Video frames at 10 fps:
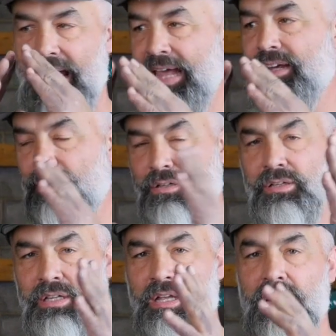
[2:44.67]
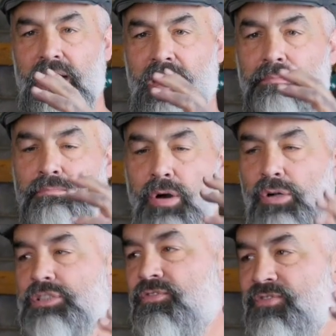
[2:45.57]
angle.
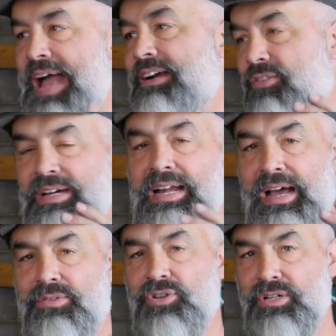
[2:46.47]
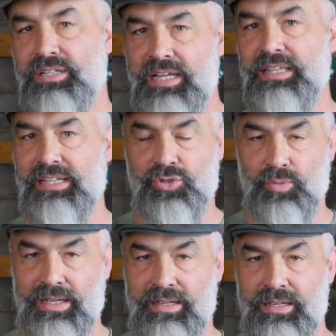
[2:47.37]
Most factory knives are done this
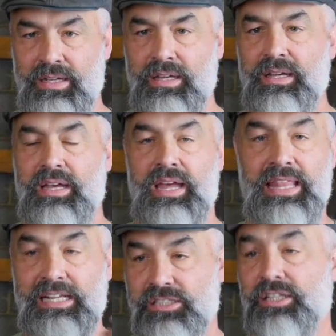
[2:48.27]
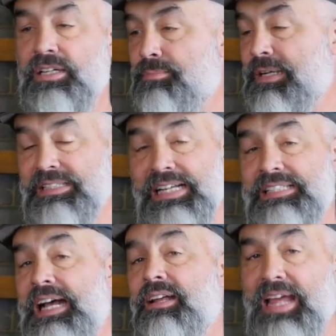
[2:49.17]
way, and that's good because that's
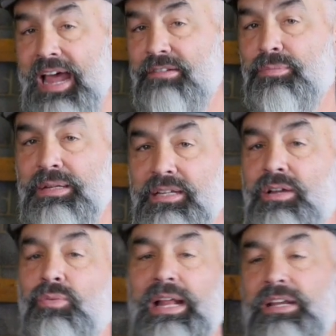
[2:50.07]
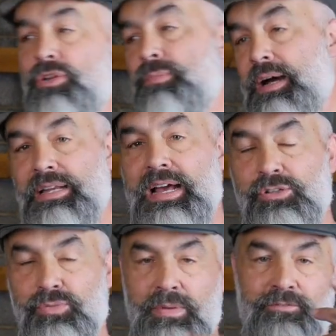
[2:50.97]
how they have to be done. When I do my
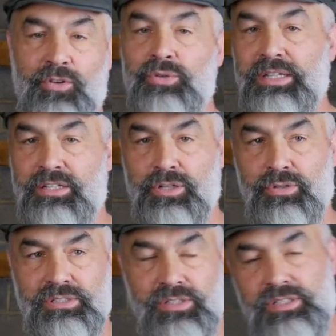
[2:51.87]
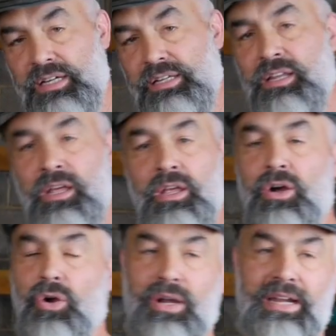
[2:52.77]
knives, when my folding kukris are done,
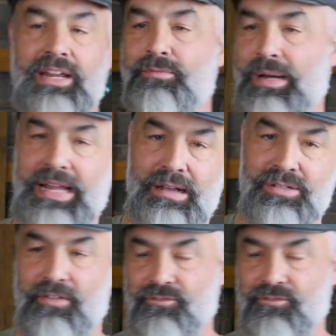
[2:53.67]
or any of my knives that